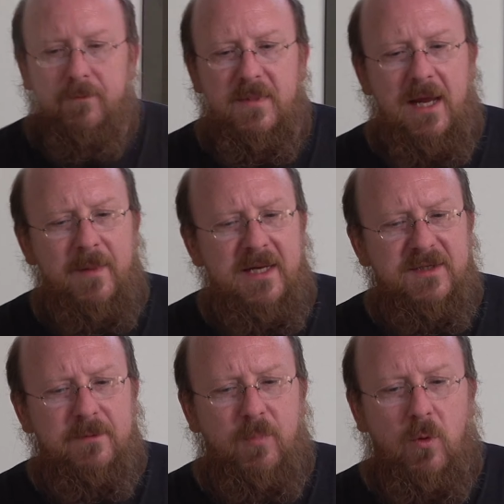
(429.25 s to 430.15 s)
Naming
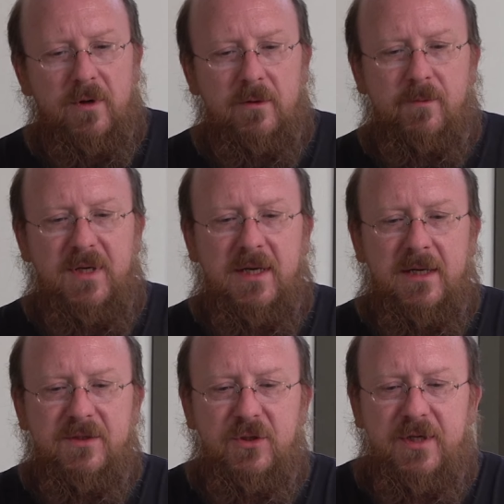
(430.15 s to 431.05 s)
is important
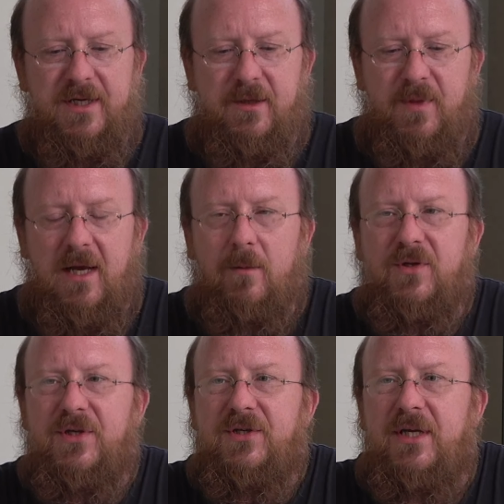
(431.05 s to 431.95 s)
because you need to be able
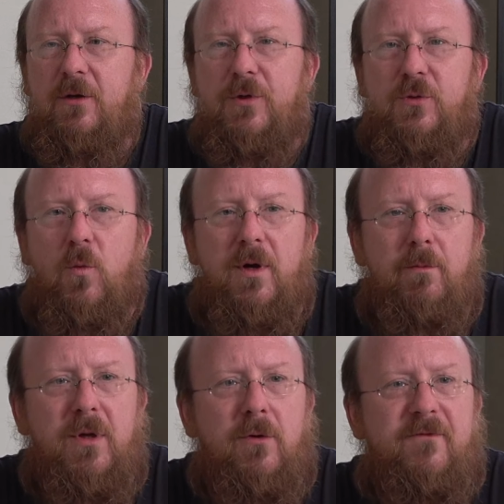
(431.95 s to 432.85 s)
to distinguish one
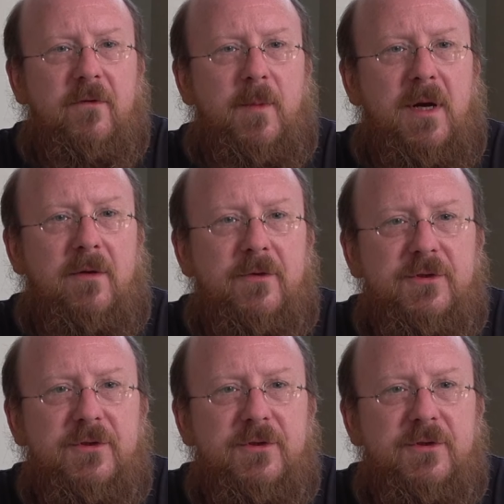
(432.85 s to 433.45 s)
build from another.